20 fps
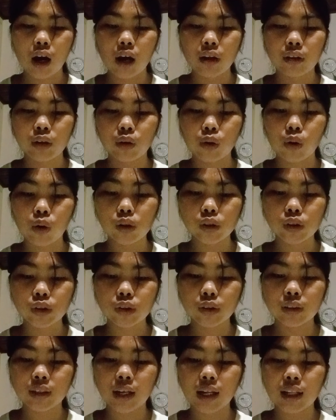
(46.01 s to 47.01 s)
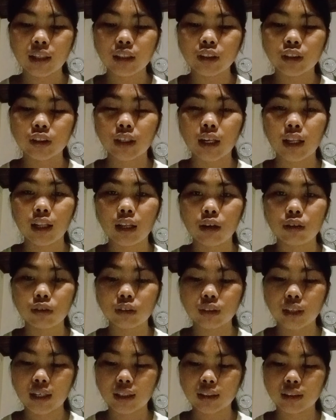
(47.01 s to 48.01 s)
The culture knowledge
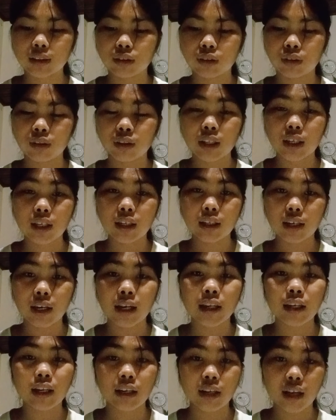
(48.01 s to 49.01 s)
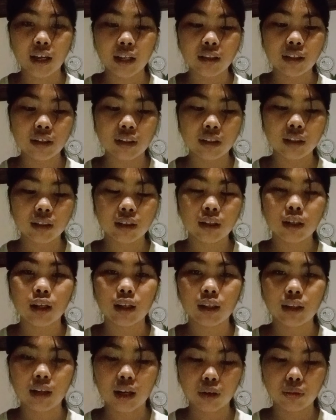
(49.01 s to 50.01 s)
allows us to think in another
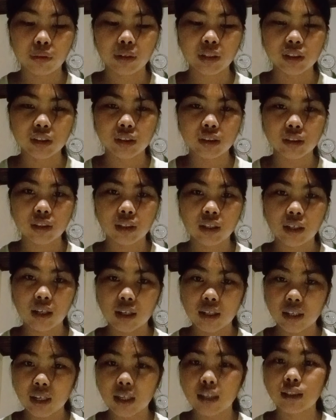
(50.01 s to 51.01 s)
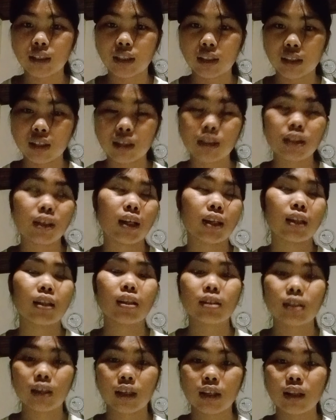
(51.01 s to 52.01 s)
language. Yes, at is
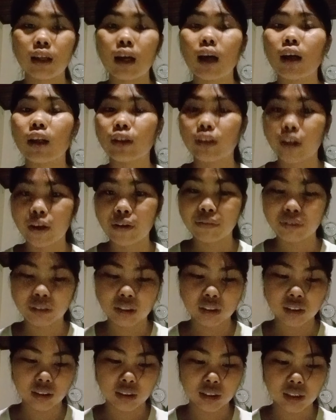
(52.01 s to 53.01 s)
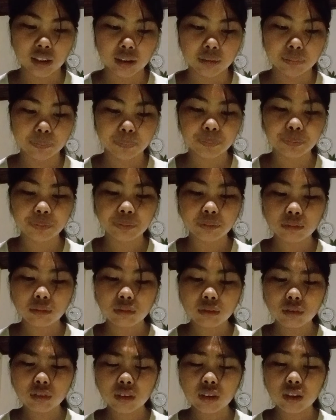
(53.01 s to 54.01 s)
said diversity.
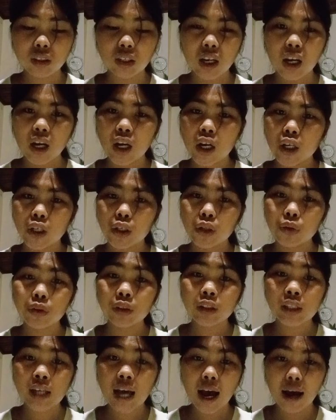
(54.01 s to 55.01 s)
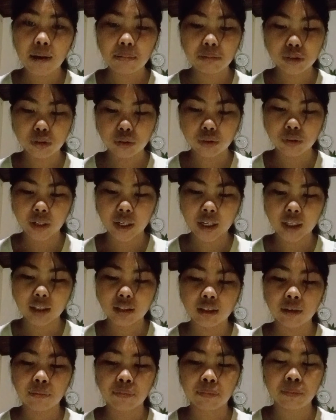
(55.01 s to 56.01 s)
You won't have to
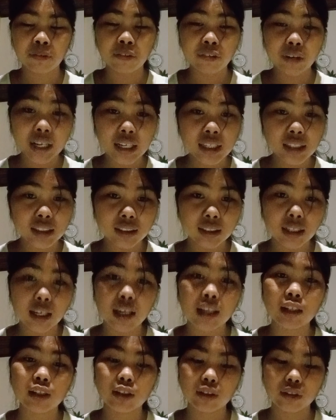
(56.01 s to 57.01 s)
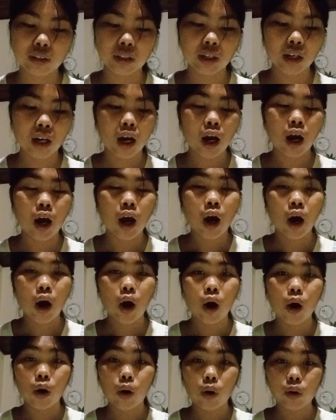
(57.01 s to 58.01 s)
create the phrase in your
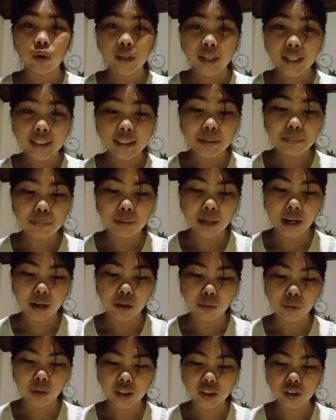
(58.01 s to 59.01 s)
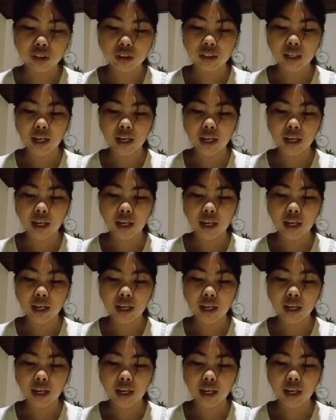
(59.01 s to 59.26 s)
native language